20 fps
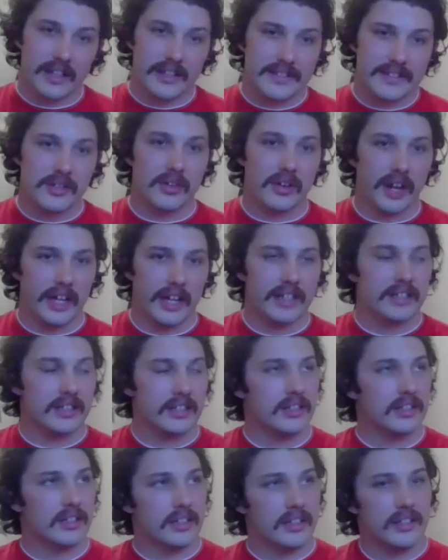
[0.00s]
like that's all right,
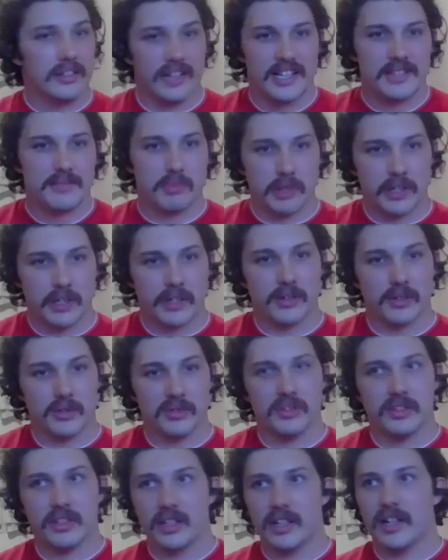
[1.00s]
that's pretty
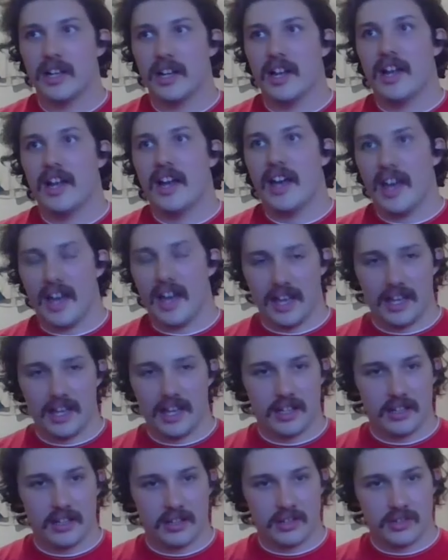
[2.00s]
cool,
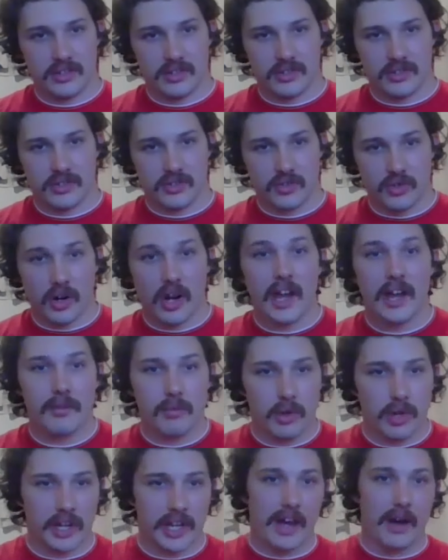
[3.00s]
and try
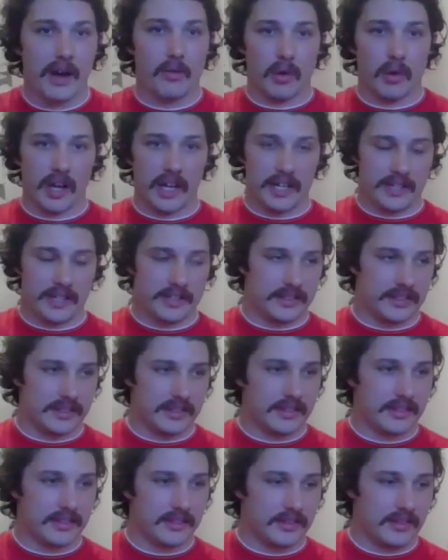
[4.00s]
and work out
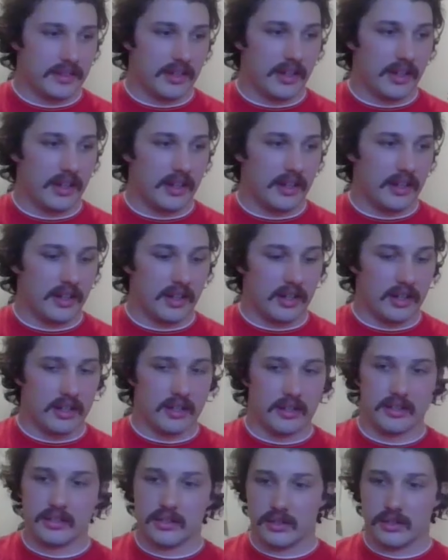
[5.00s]
ways
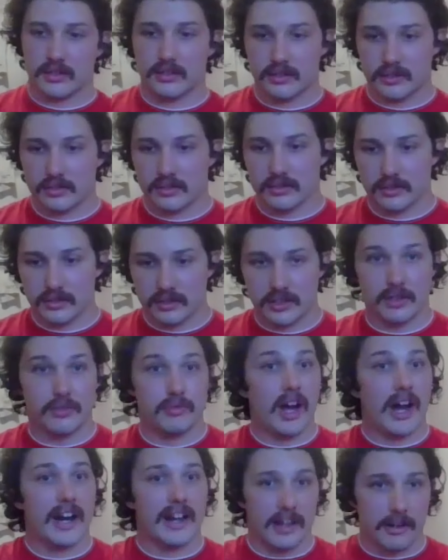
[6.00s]
to
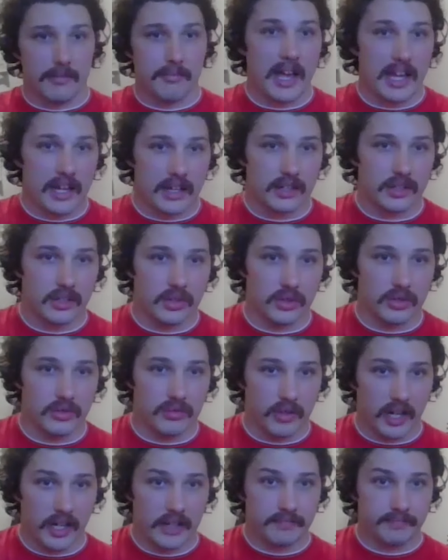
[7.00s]
write it and make it good,
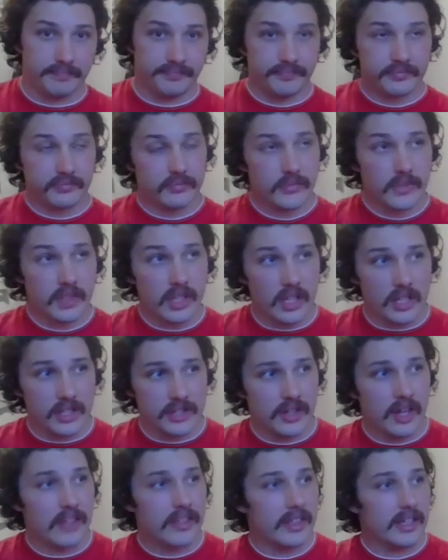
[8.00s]
right?
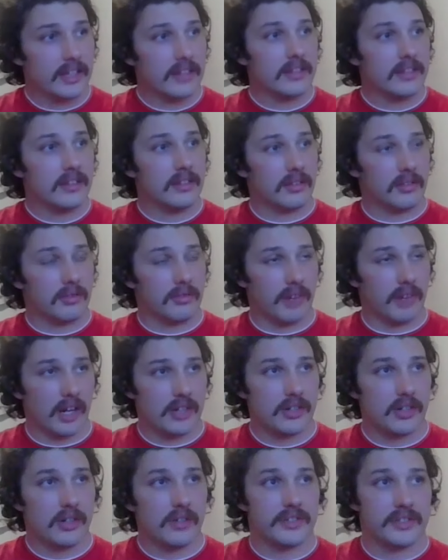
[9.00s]
So I think that the
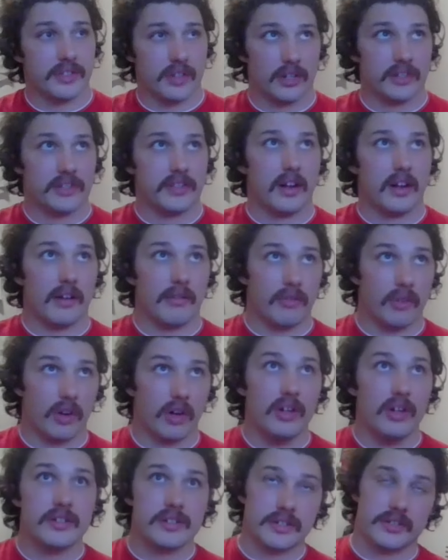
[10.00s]
ratio of songs that I
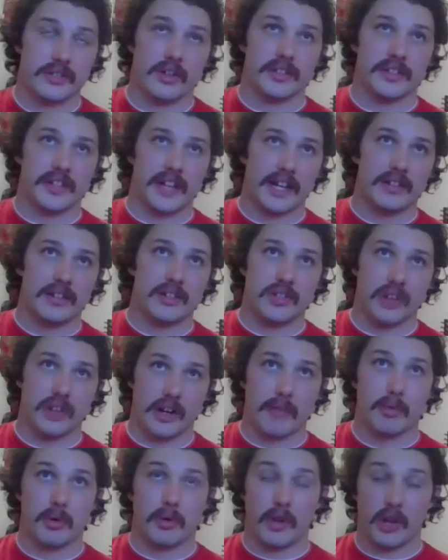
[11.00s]
wrote to songs that actually
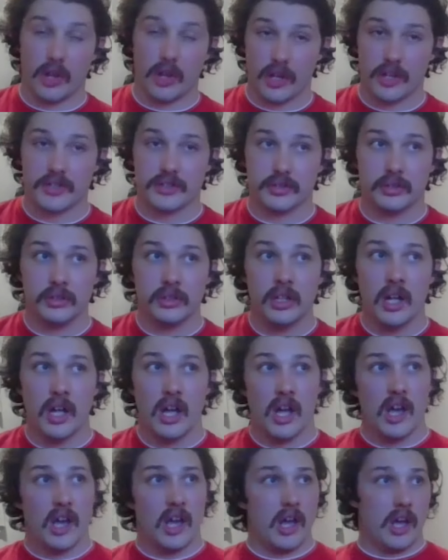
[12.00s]
showed up at rehearsal
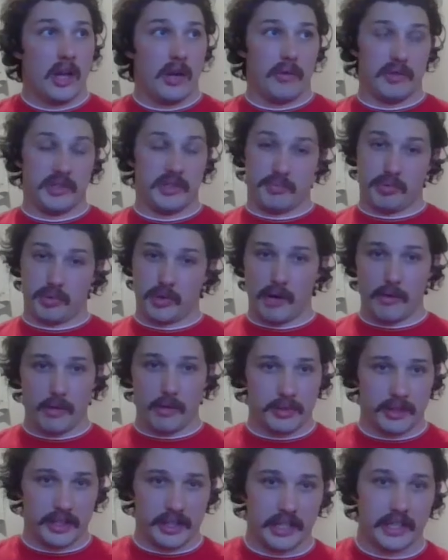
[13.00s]
was
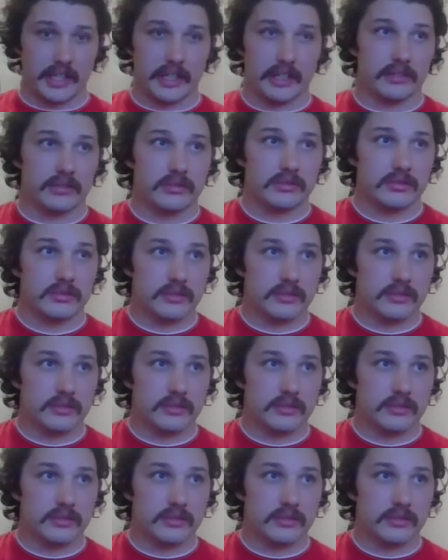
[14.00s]
probably